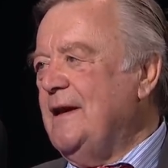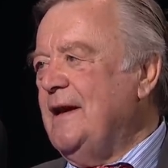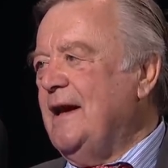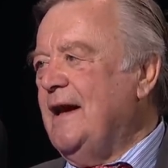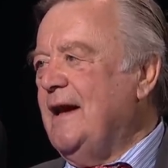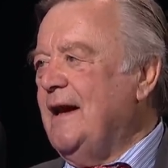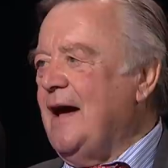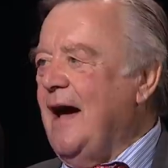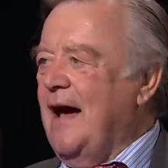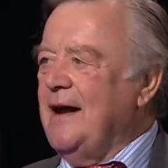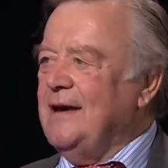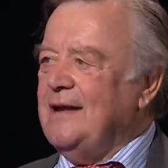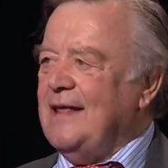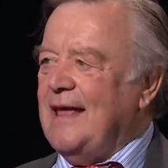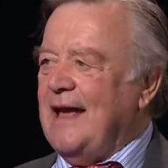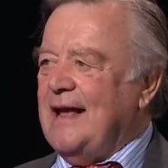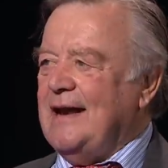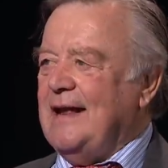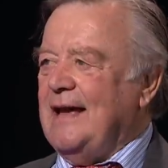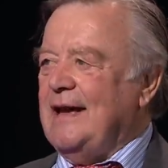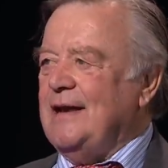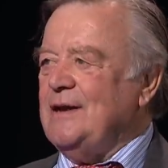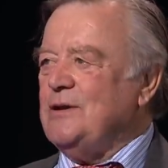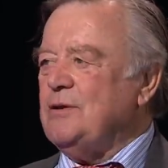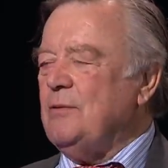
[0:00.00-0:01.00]
Uh, under that
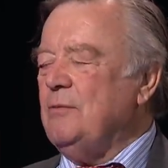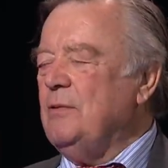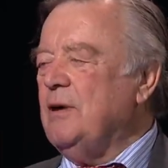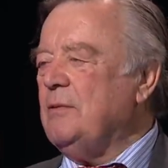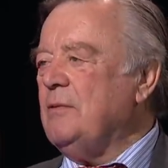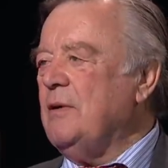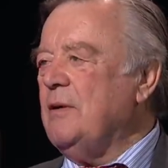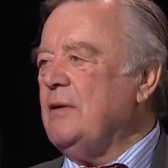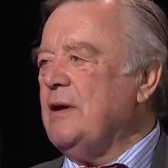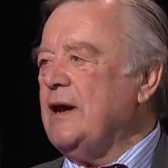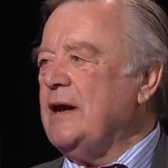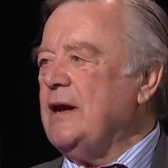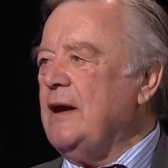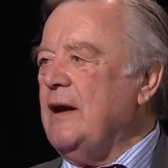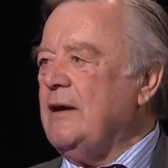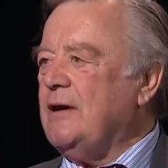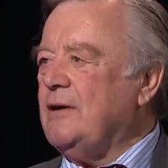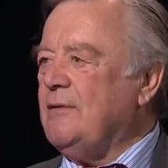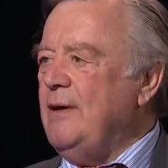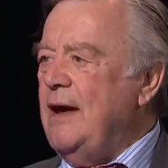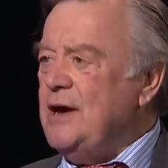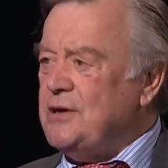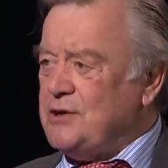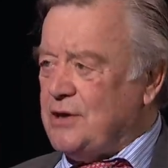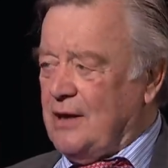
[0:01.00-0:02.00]
age, were
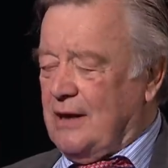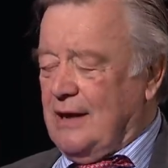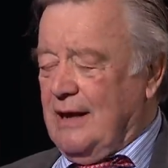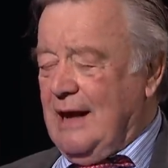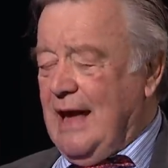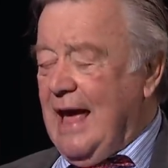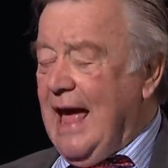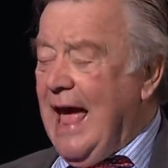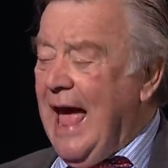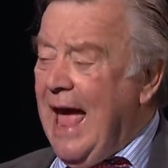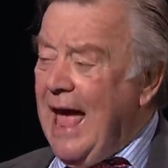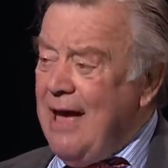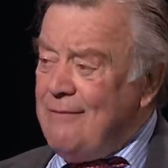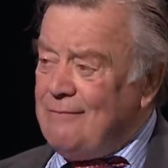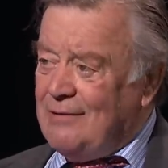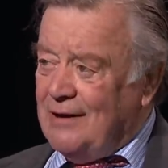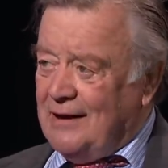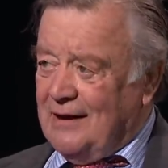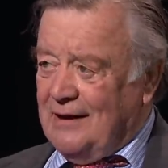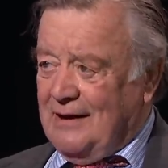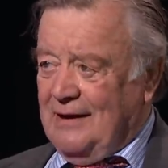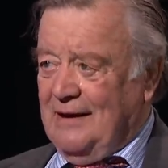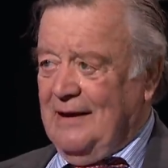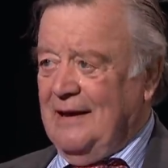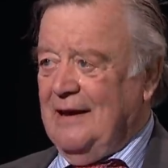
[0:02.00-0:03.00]
increasingly
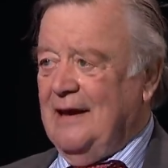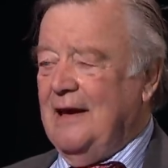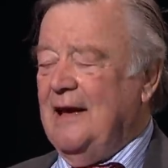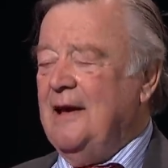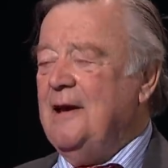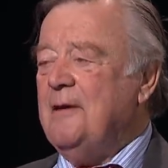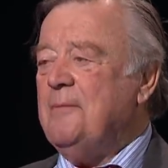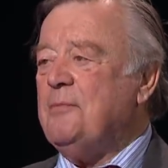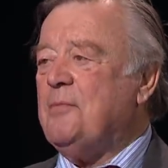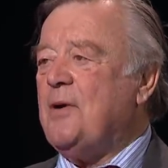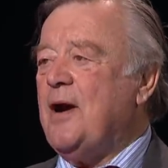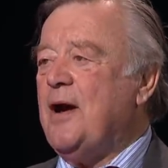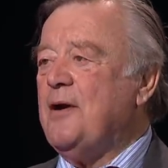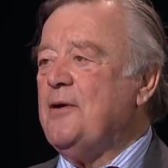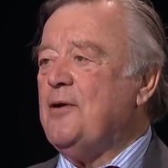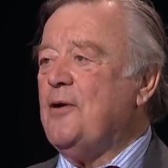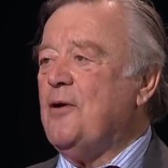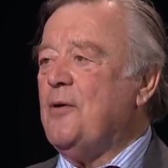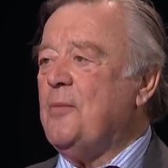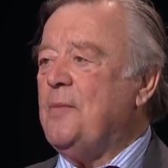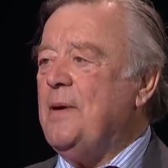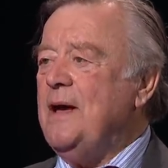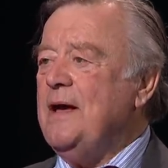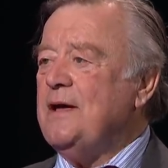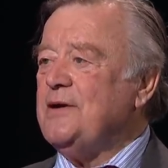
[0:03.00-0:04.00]
heavily
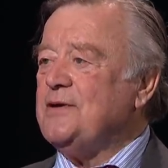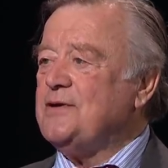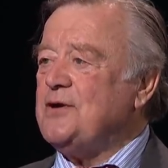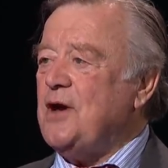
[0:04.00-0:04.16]
pro-European.